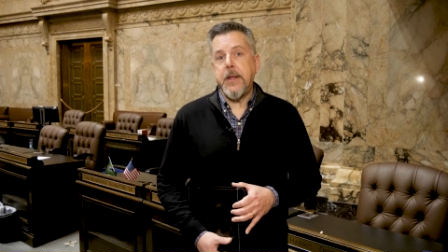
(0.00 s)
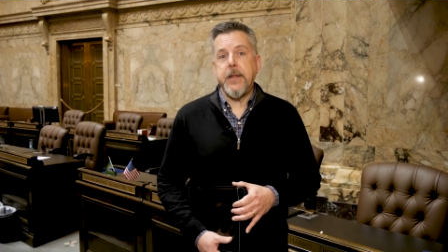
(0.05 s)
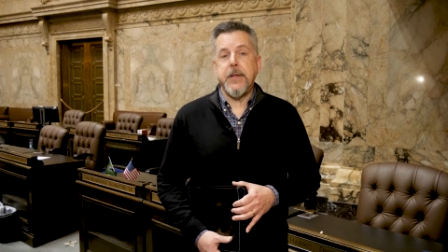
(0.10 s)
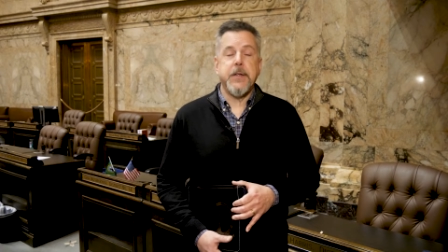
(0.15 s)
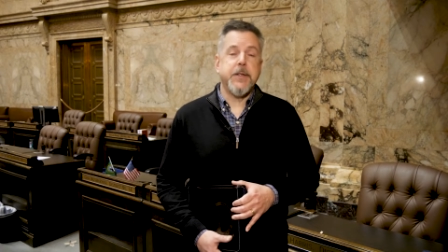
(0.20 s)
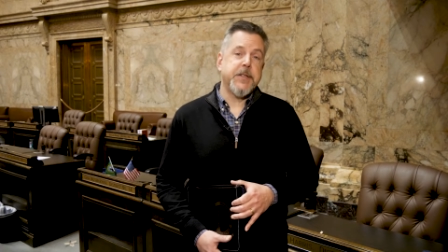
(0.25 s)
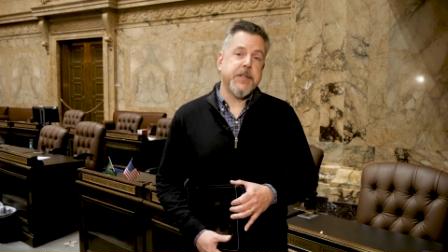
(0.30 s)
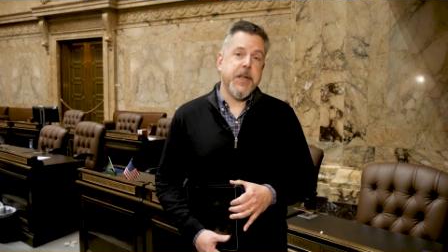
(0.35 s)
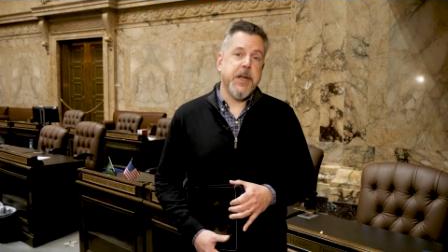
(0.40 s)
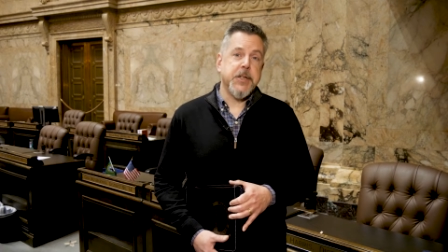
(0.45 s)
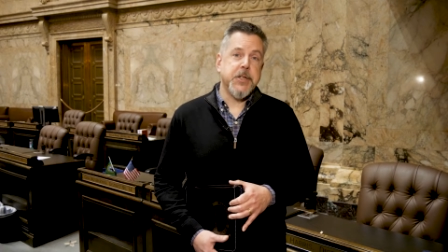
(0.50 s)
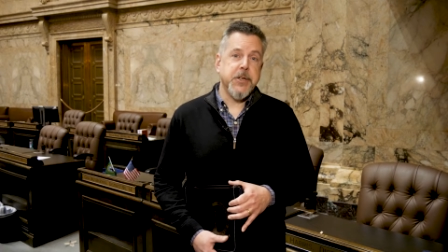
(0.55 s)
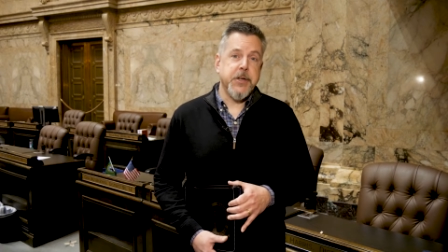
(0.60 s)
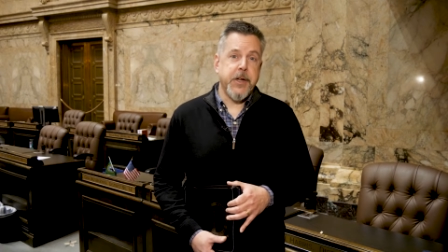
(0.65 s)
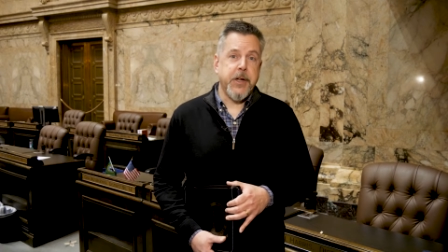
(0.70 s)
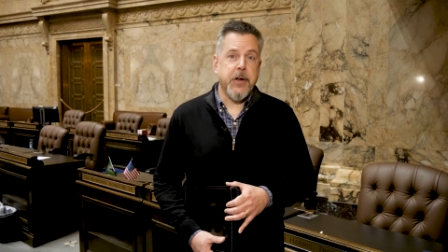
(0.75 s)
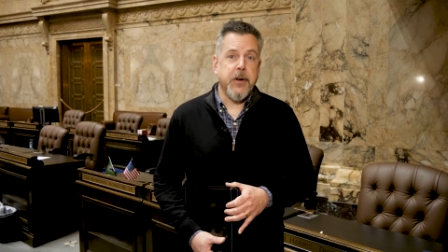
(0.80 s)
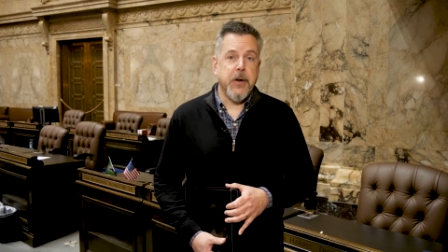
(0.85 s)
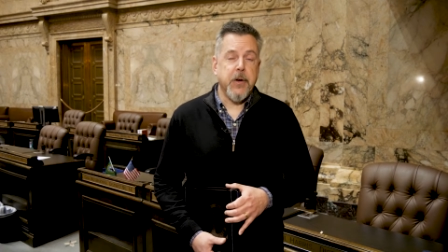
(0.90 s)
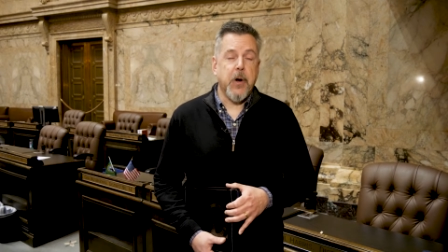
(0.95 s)
this session
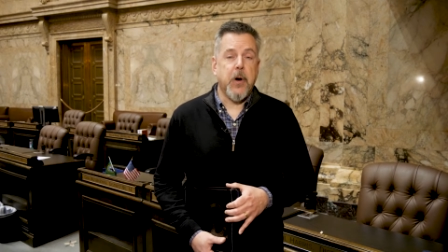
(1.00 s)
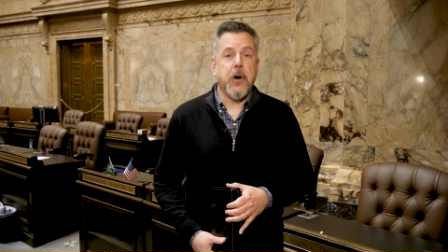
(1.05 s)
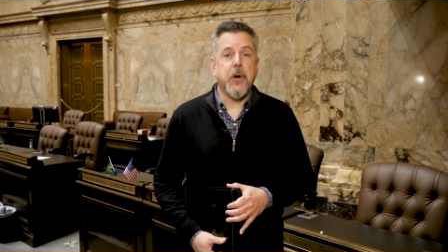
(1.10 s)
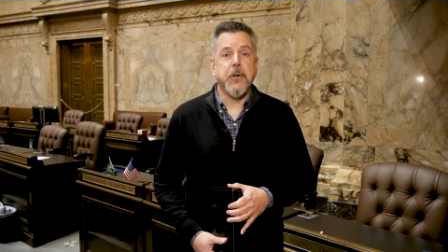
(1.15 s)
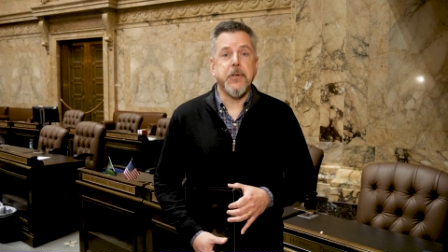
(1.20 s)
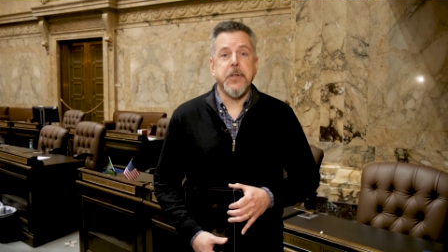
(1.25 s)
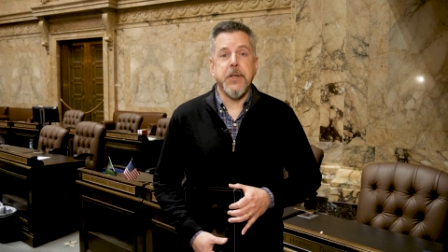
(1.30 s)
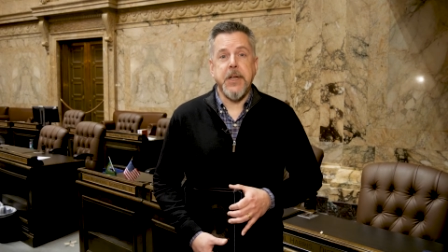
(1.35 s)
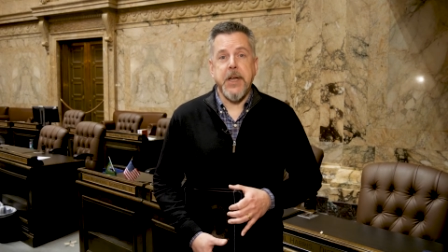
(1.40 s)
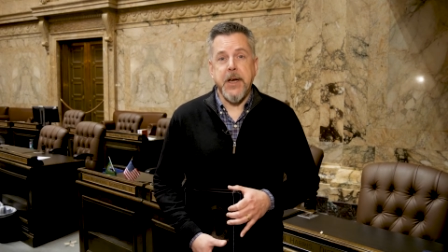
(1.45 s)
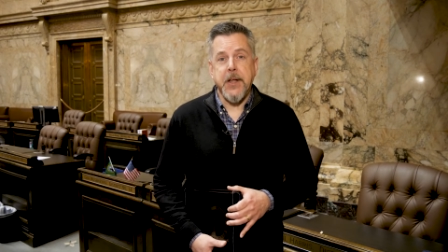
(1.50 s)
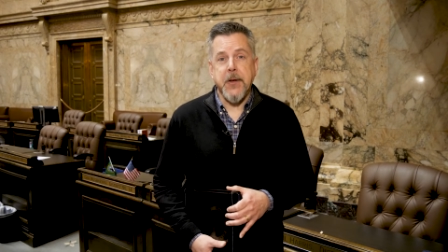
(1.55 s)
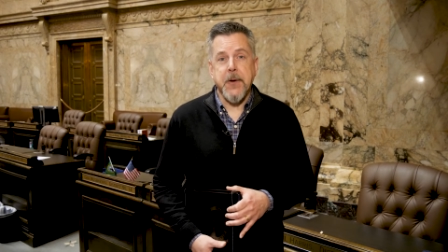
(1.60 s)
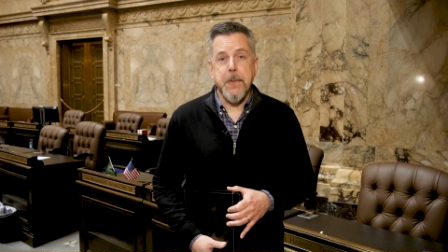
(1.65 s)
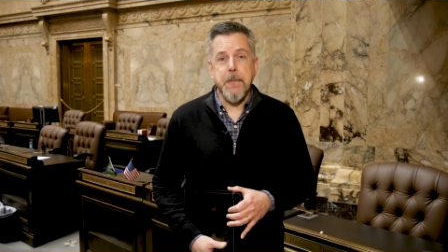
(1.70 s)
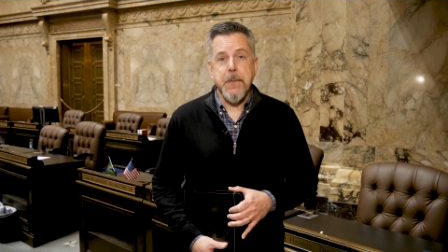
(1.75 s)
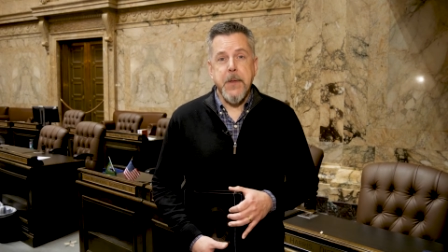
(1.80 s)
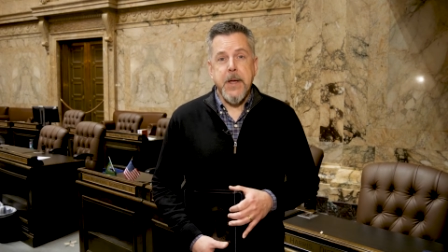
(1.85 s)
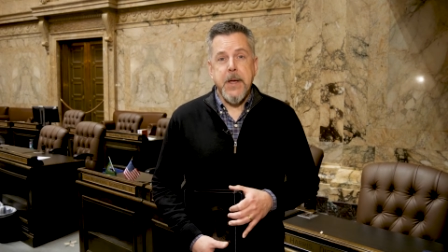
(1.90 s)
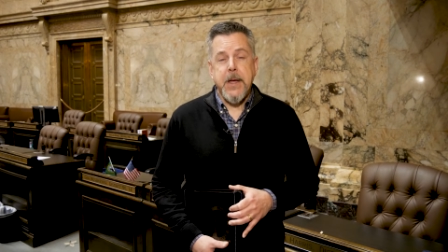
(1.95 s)
here all together,